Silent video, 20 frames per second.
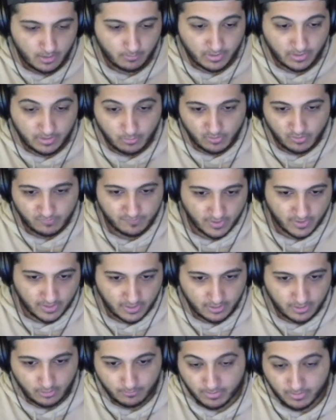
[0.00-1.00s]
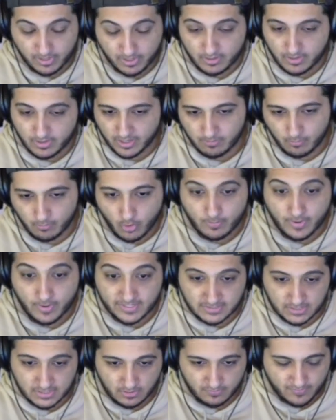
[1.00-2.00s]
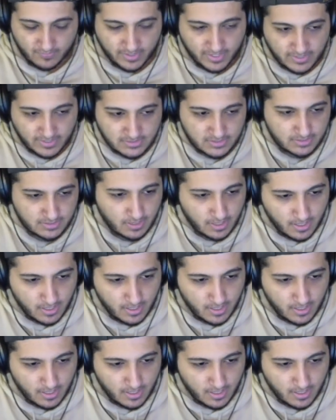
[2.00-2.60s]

be more funny or be like more myself, I guess.